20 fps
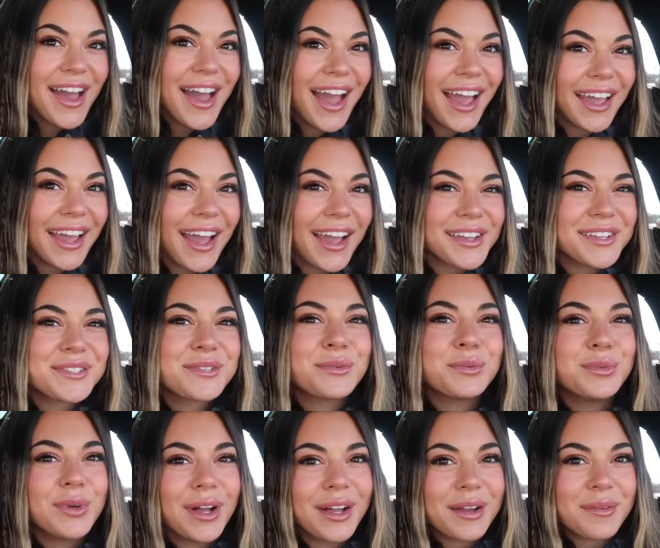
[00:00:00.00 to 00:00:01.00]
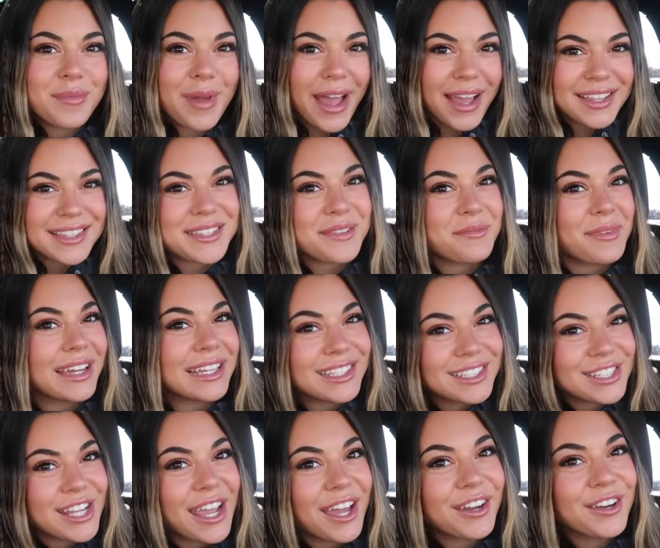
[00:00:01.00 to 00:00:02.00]
Hi guys, welcome back to my
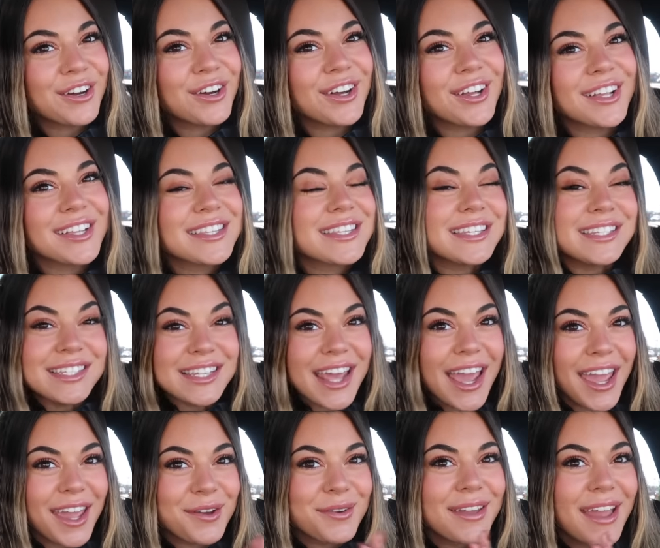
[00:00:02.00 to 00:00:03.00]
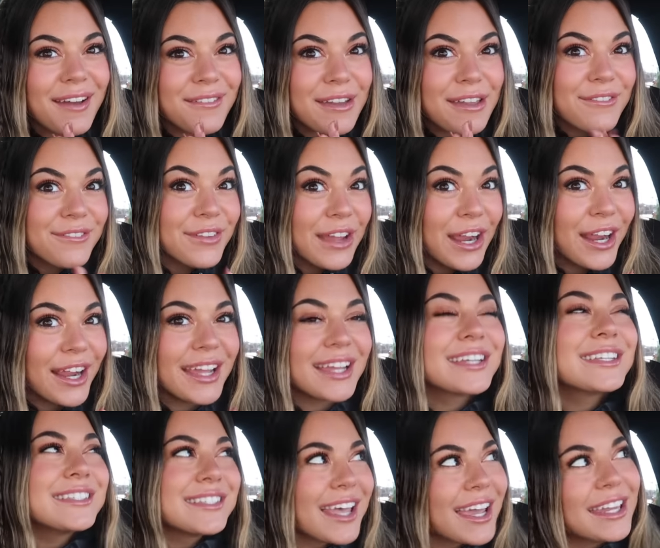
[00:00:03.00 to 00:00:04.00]
channel. Today we have a very
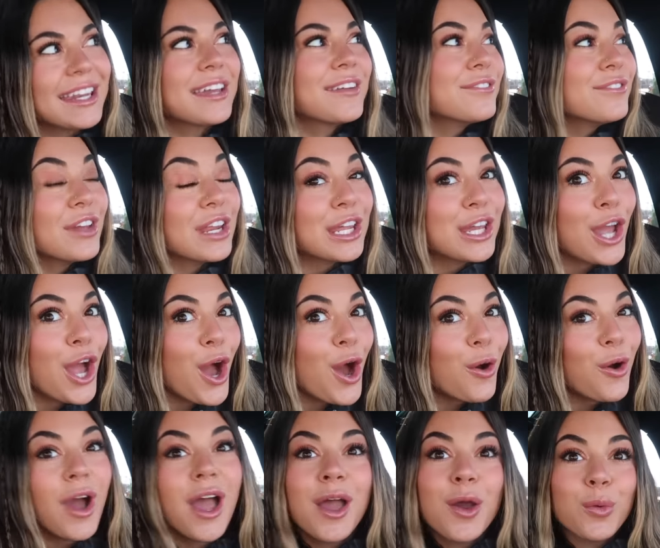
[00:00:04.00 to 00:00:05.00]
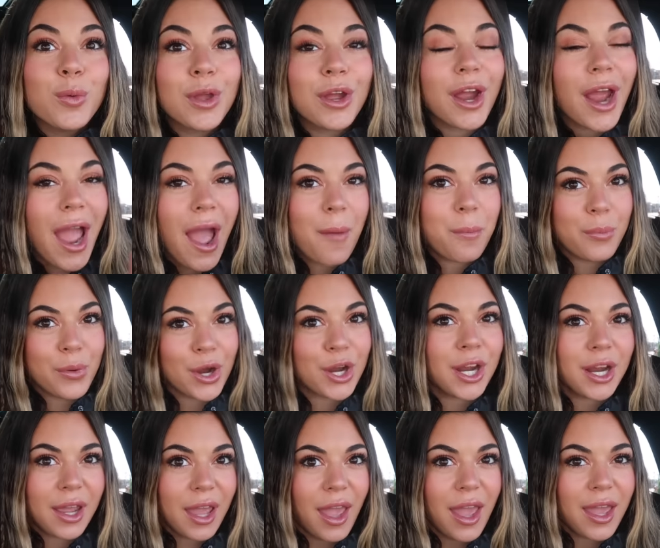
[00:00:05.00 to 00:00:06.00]
exciting video. We are at
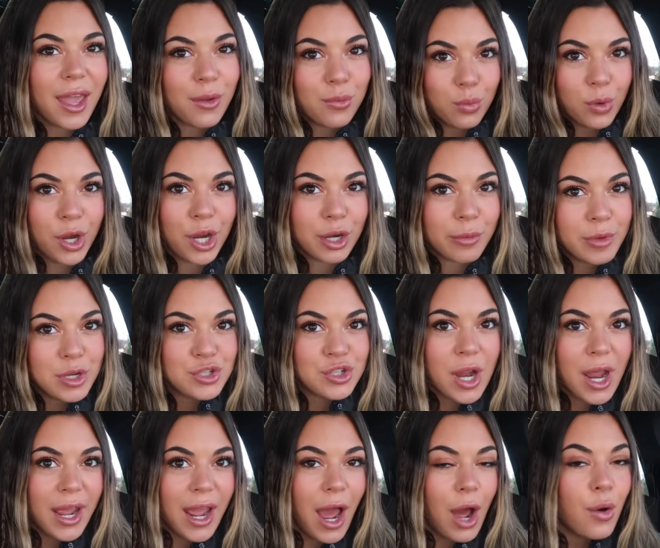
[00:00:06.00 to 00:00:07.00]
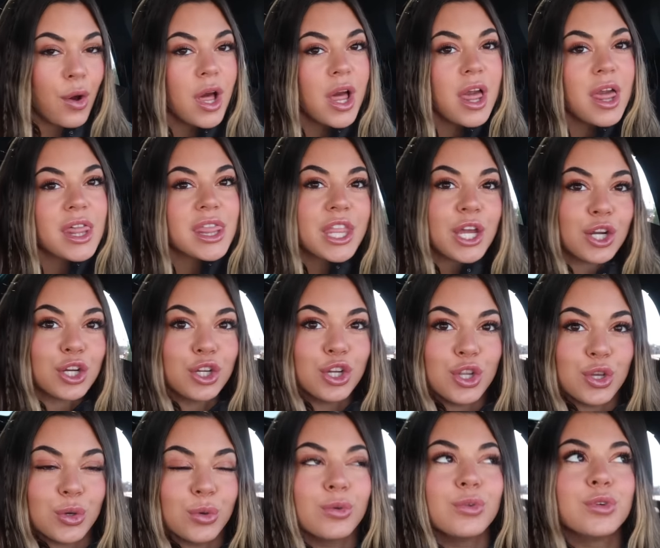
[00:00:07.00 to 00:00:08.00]
Burger King and we're gonna be trying out their
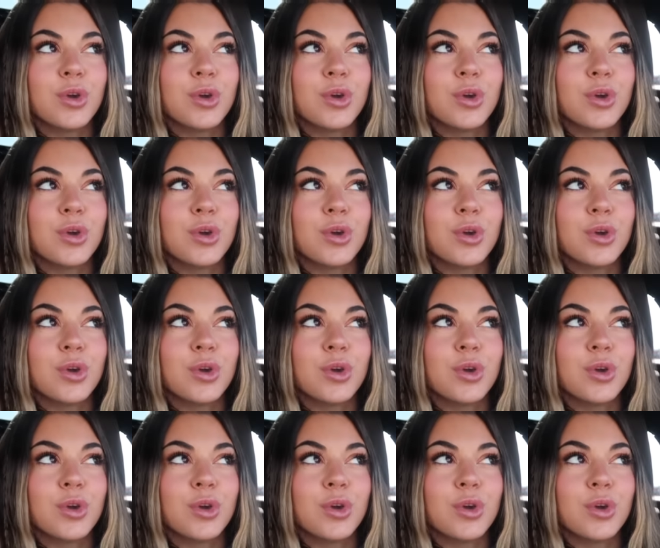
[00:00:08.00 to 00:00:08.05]
new